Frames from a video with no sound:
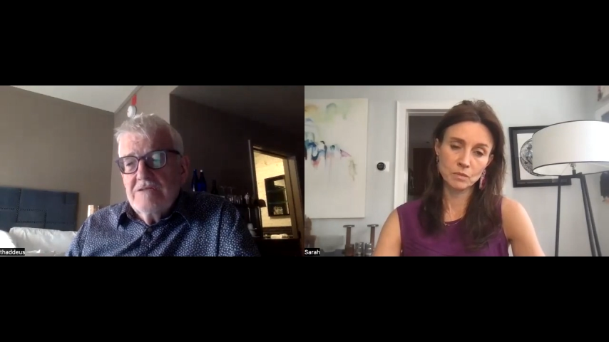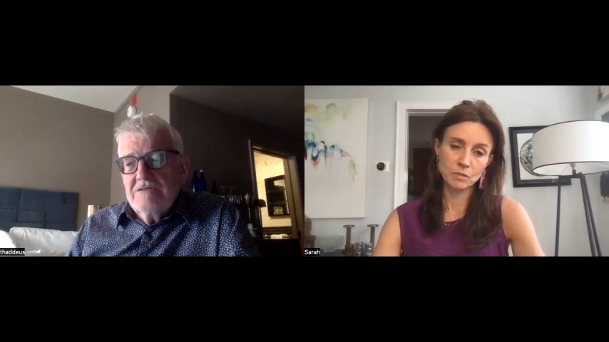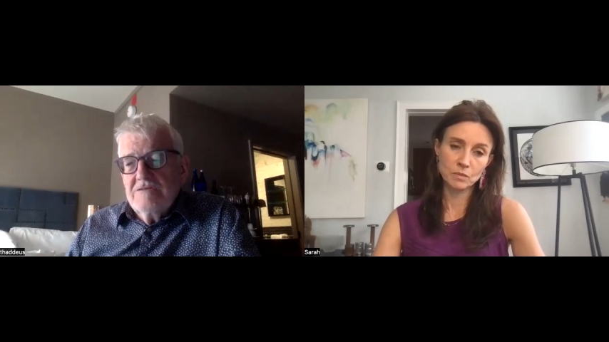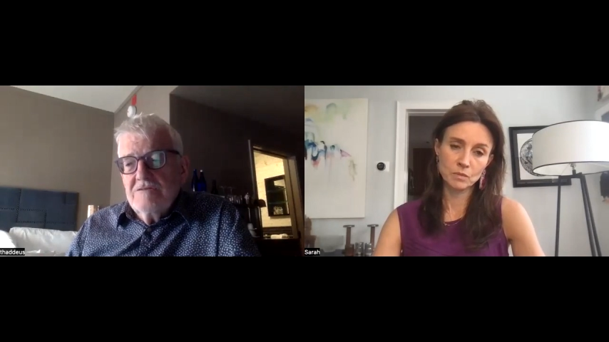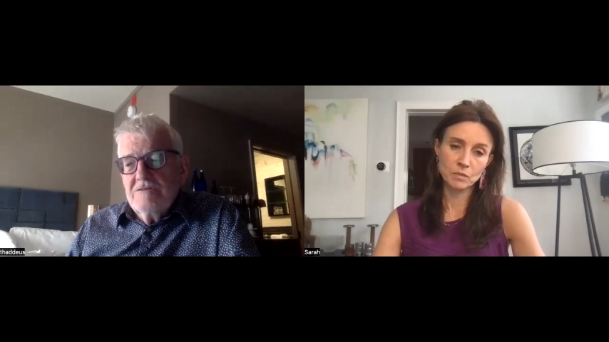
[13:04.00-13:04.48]

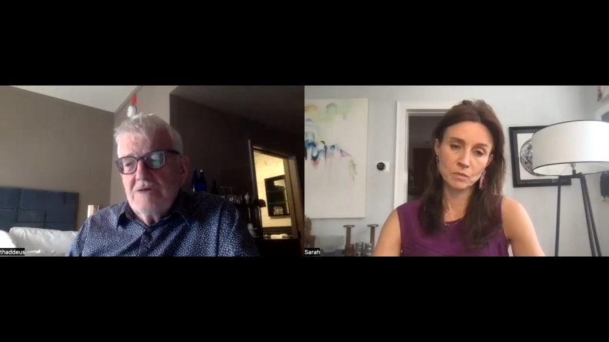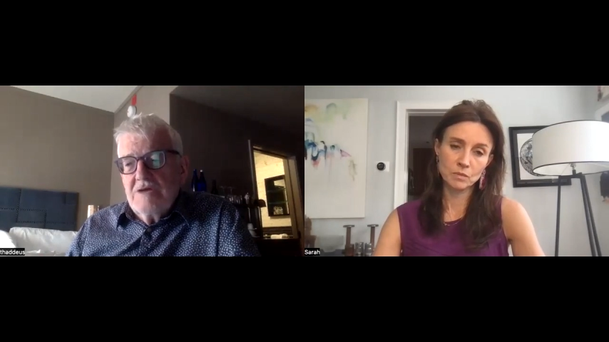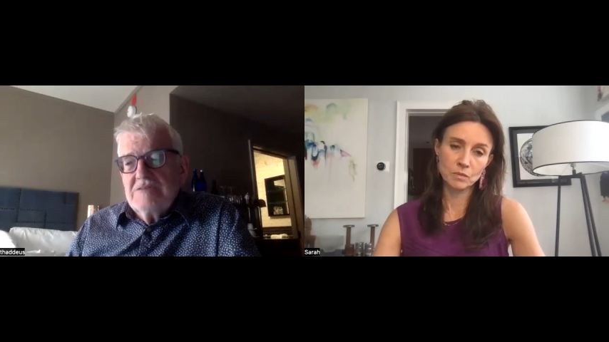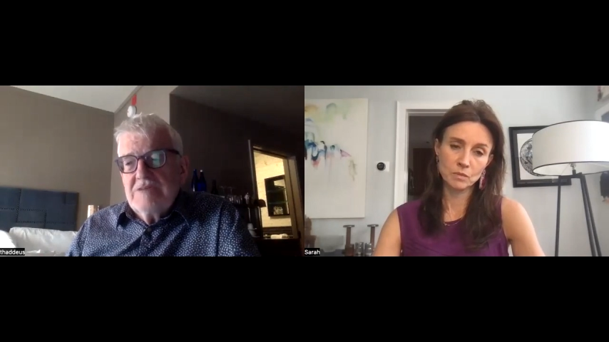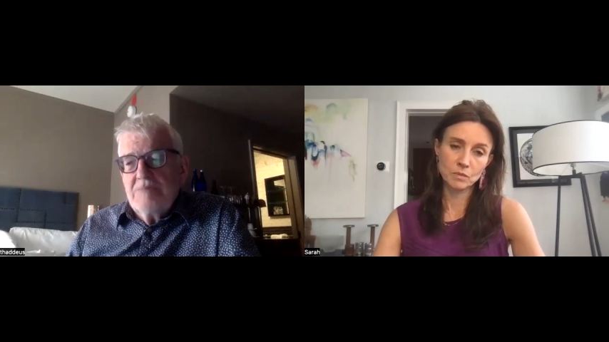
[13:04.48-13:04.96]
Speaker 1: to to
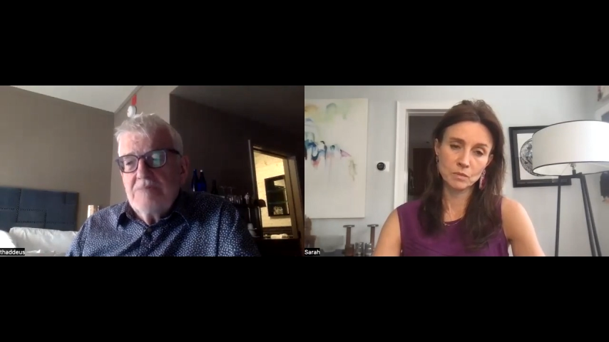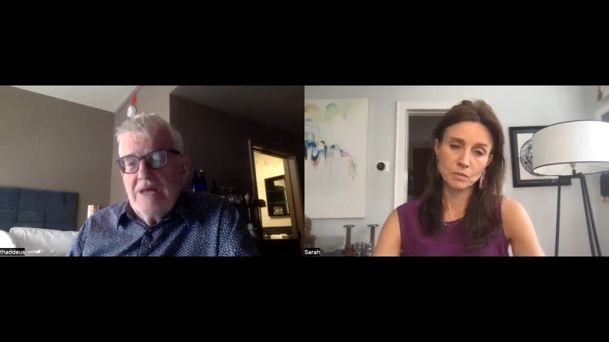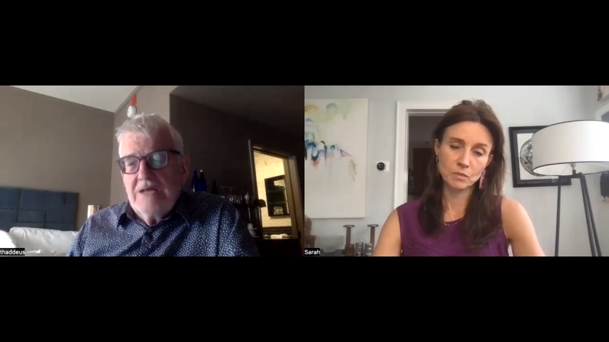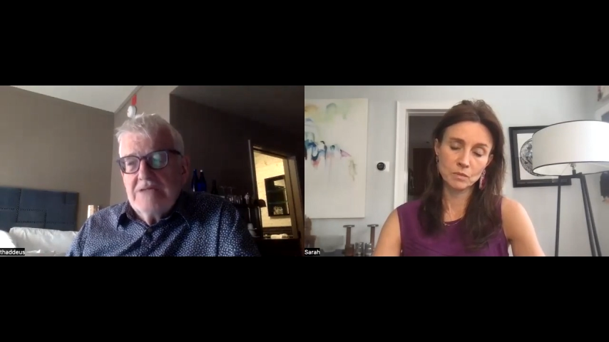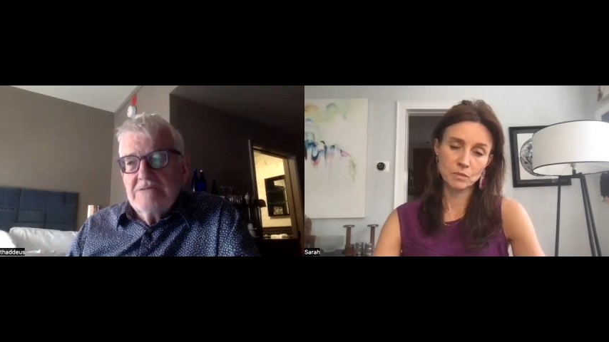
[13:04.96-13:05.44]
accept
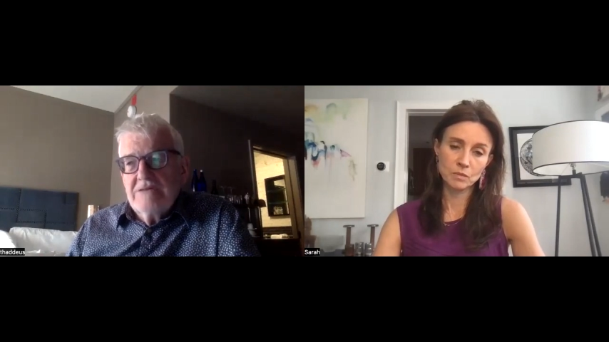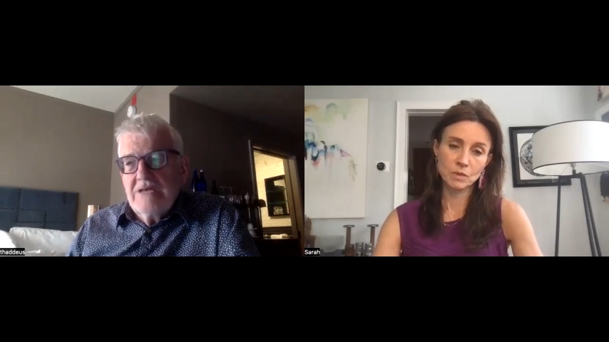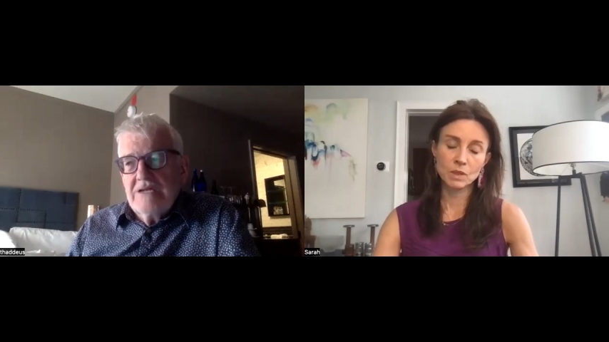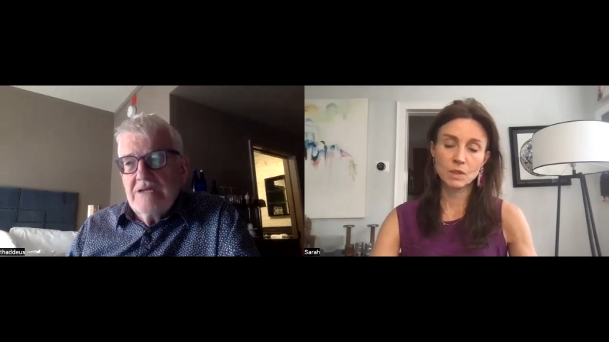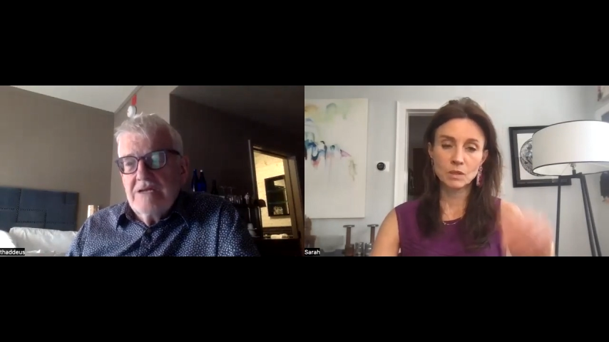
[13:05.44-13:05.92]
that
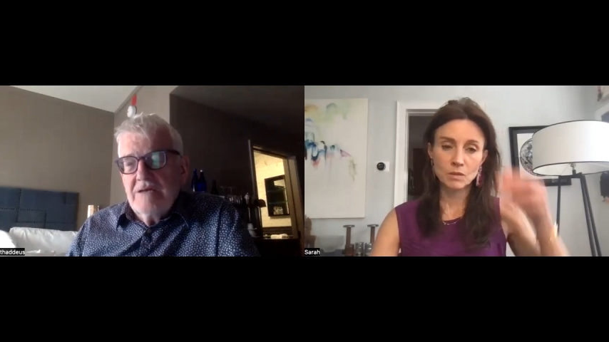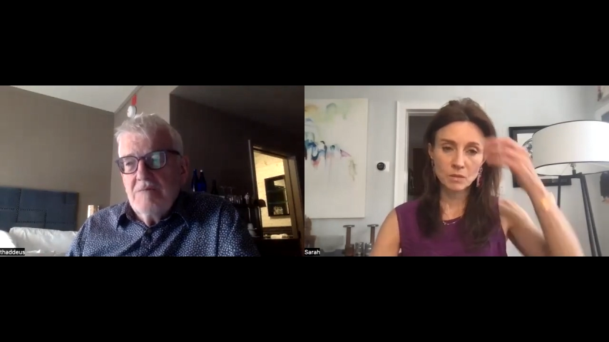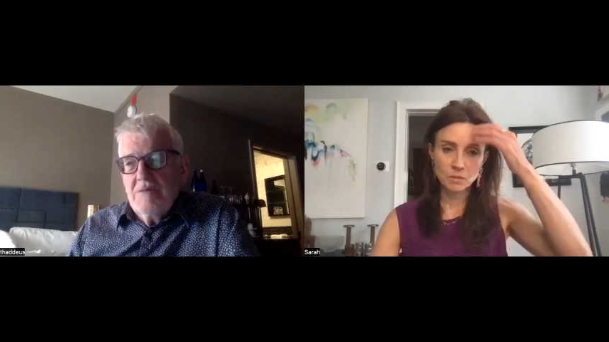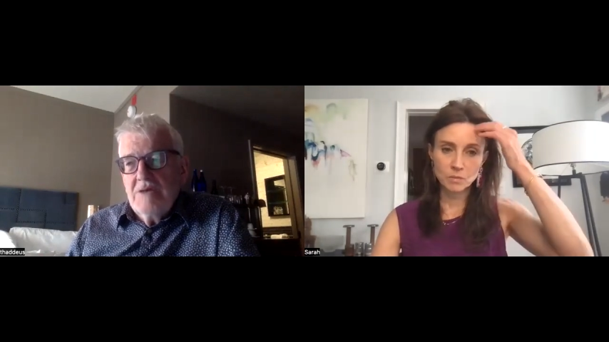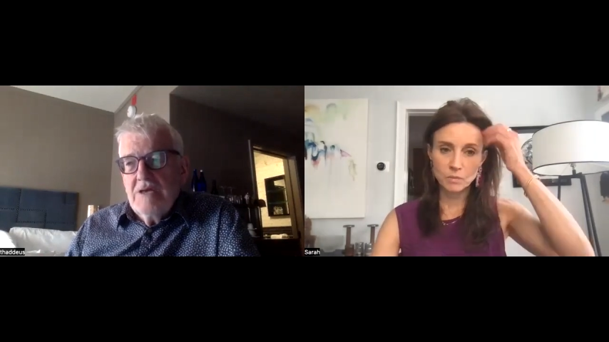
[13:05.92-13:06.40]
and
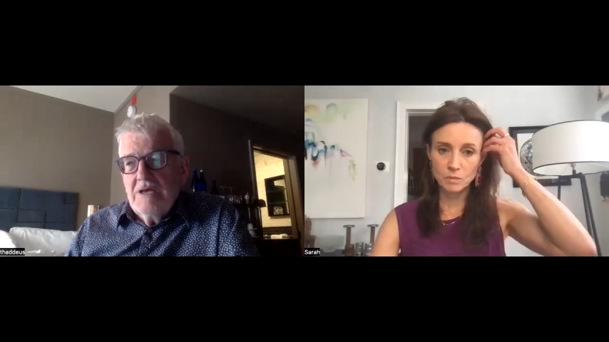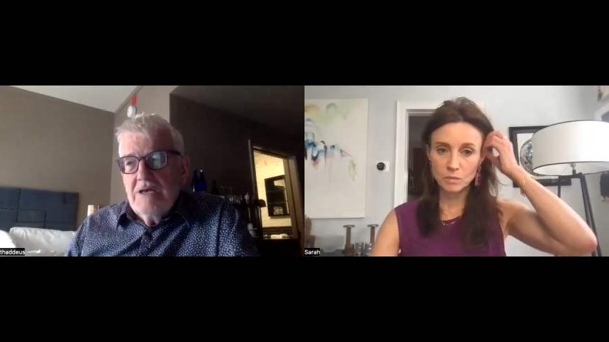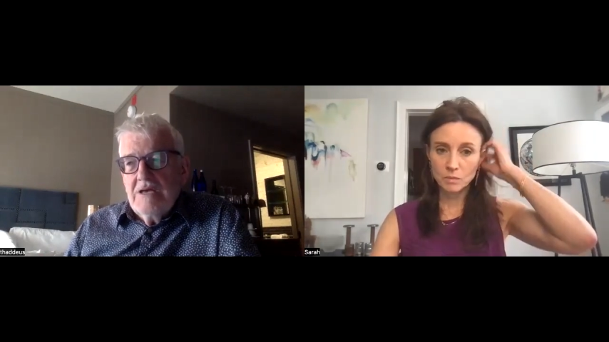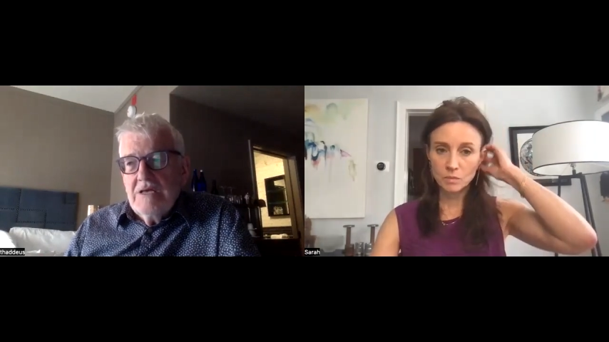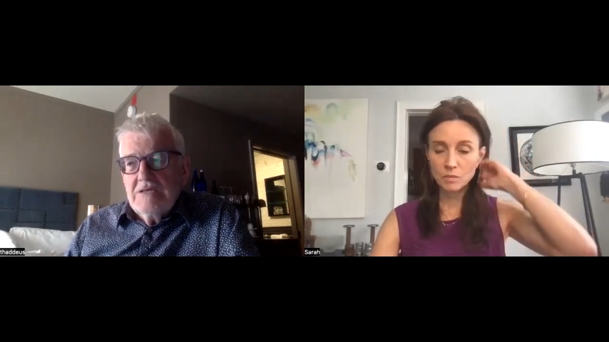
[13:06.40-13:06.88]
um
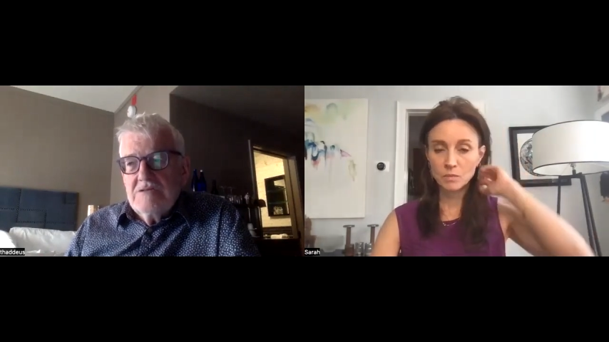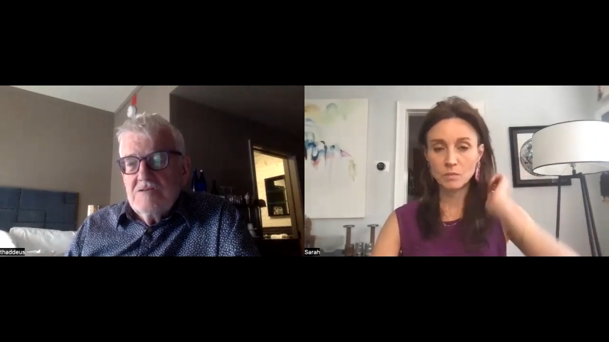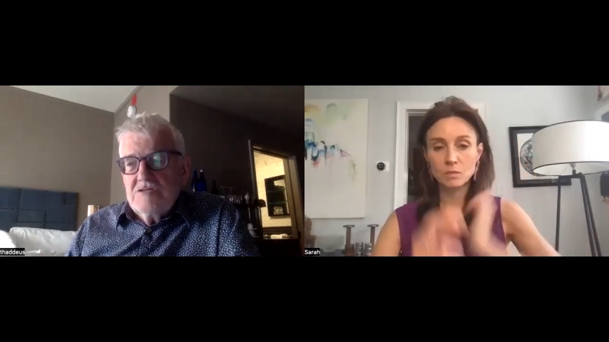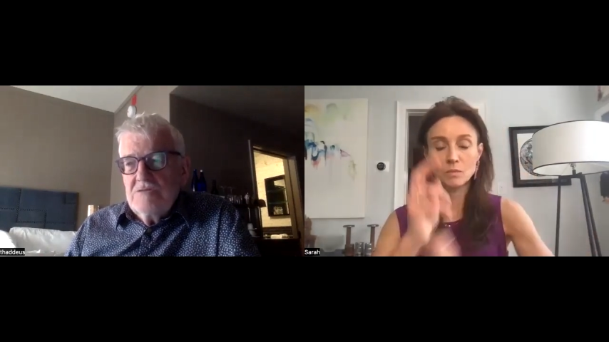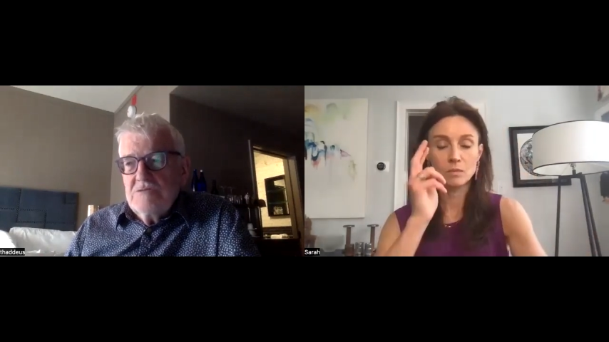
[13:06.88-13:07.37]
so she